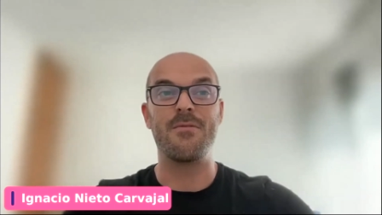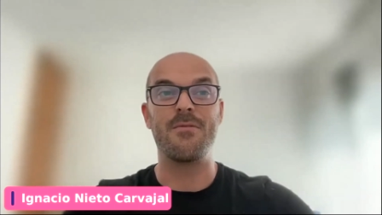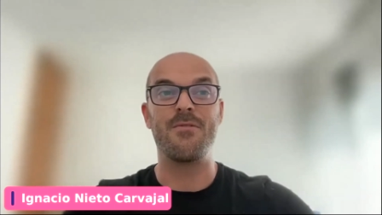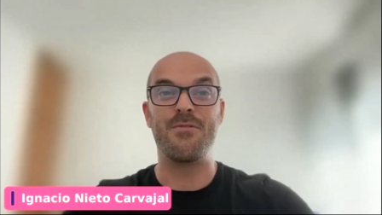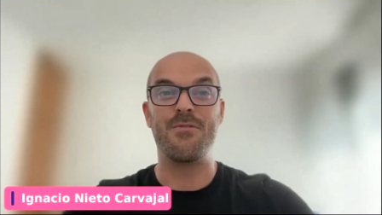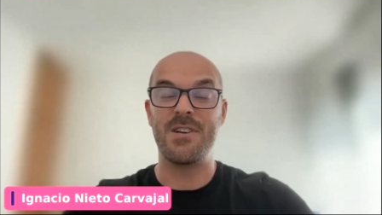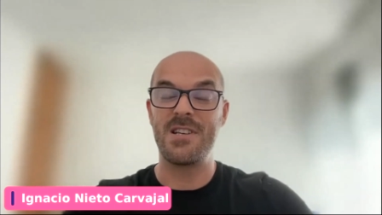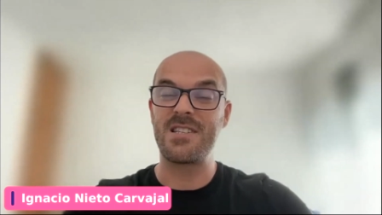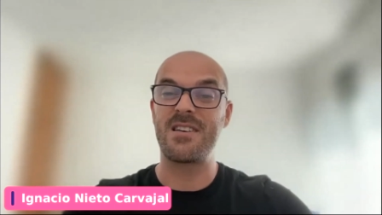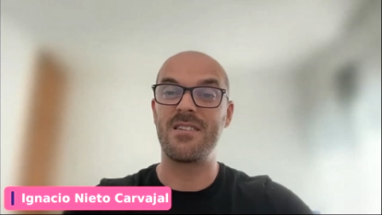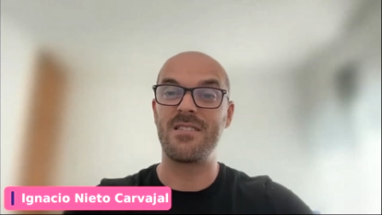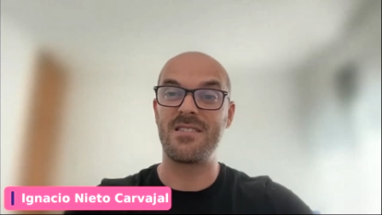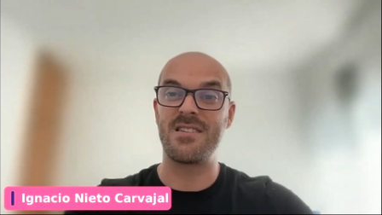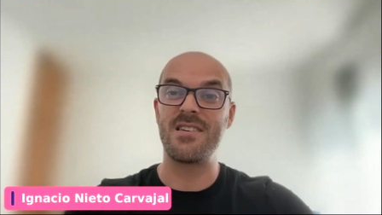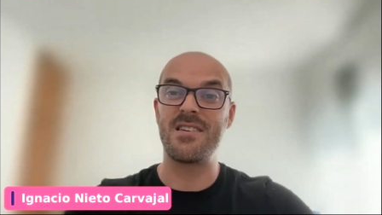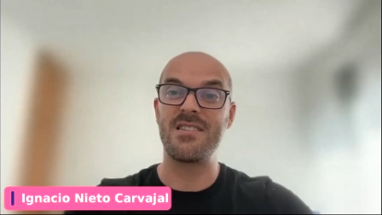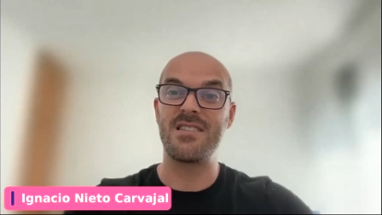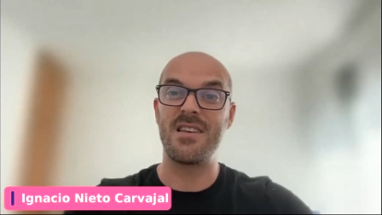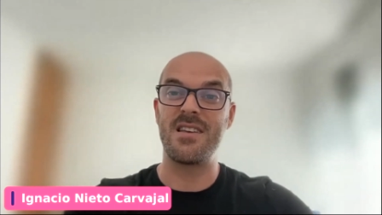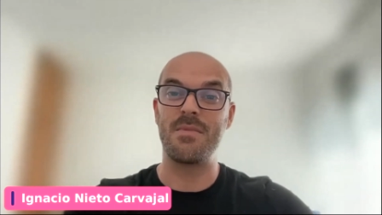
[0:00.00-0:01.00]
fiscal
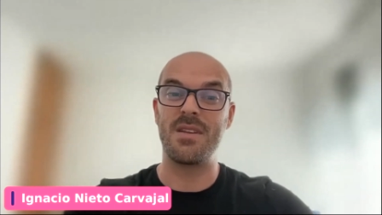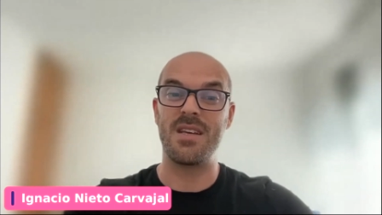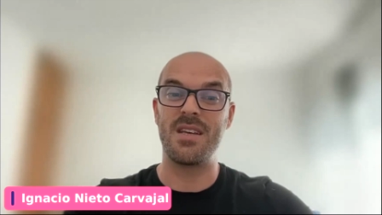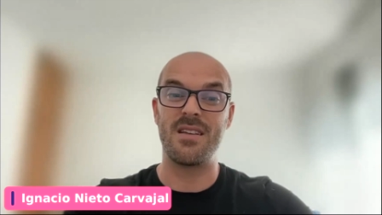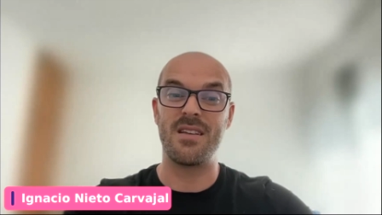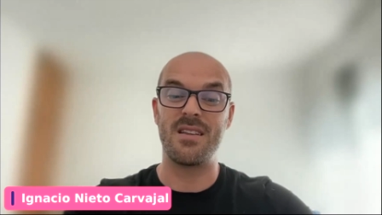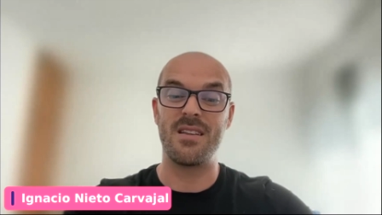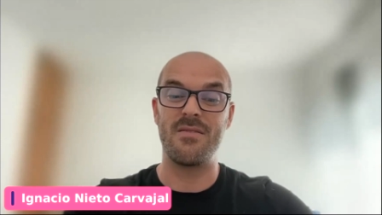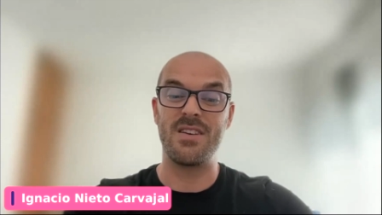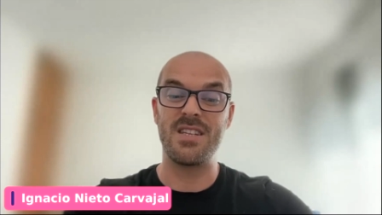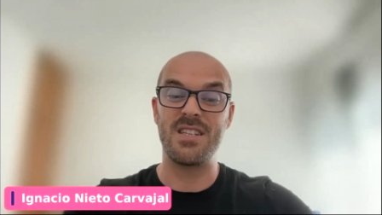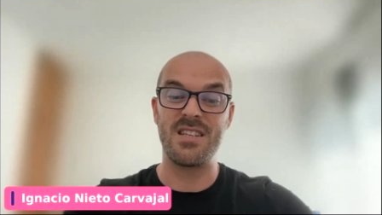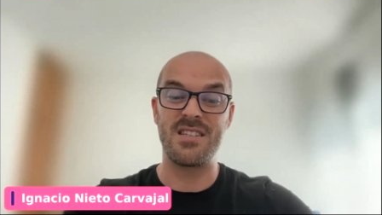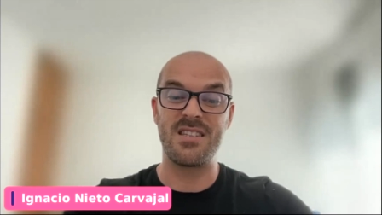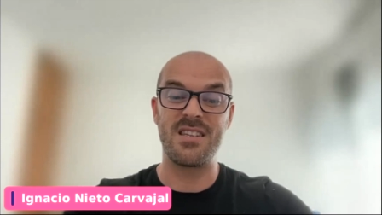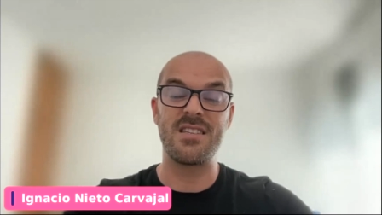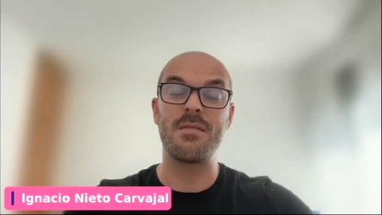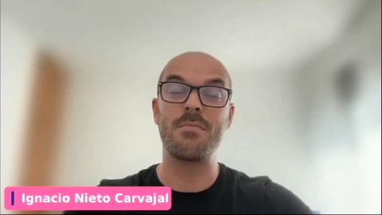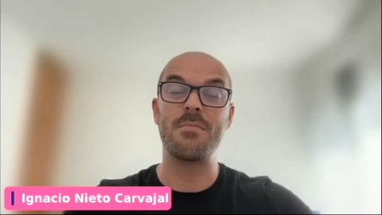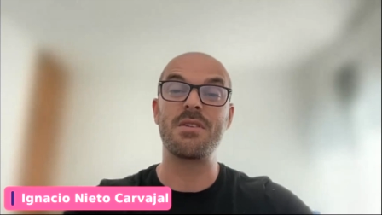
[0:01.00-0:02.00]
system, the business
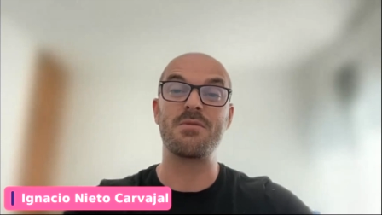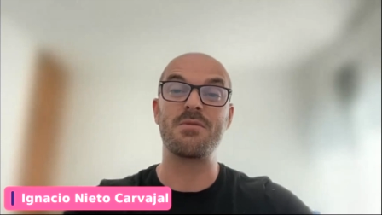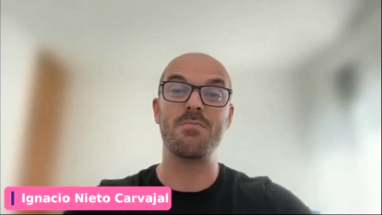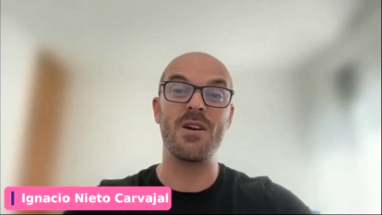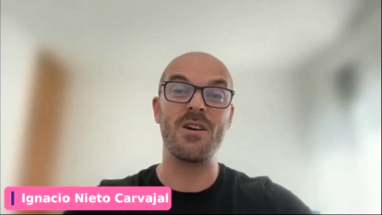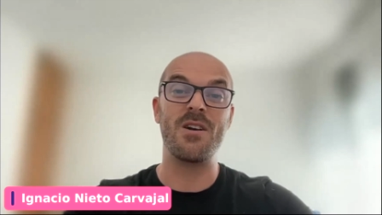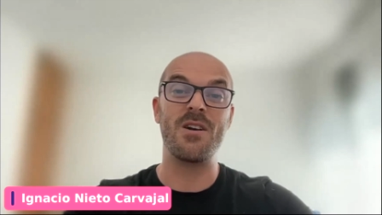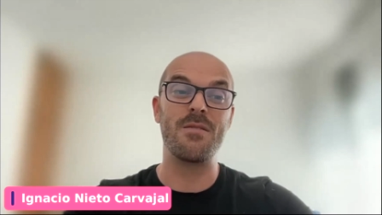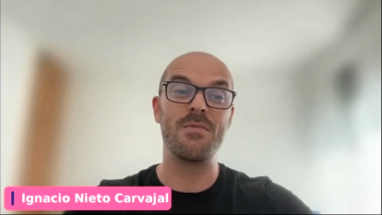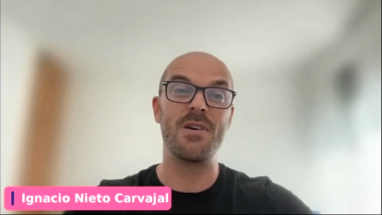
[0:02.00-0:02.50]
system is very,